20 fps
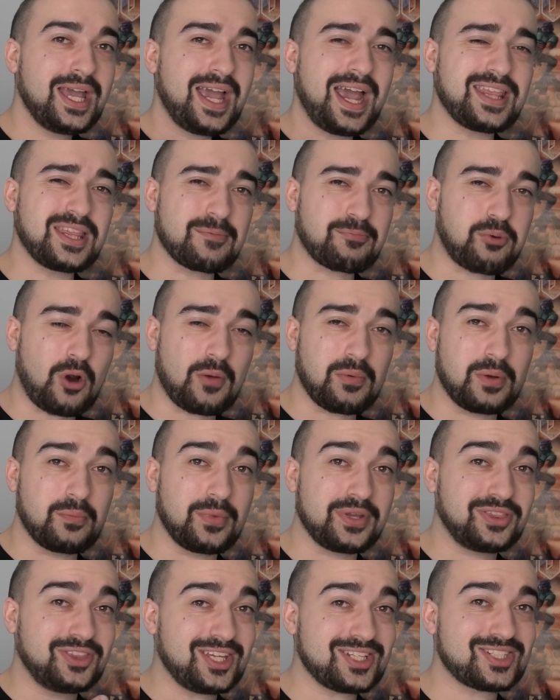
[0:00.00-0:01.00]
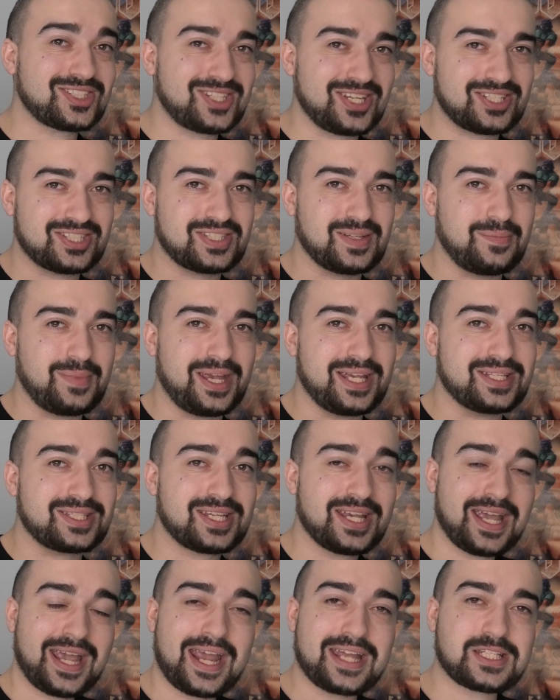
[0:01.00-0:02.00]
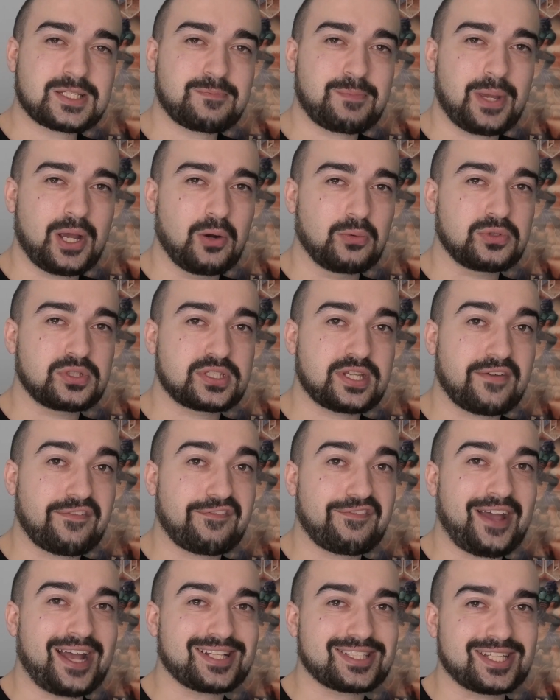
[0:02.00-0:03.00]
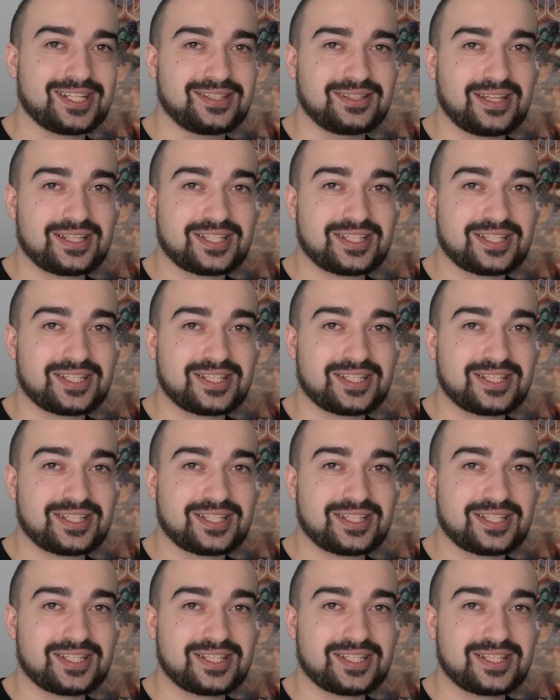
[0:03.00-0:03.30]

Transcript: And the problem with this system is it's built to fatten the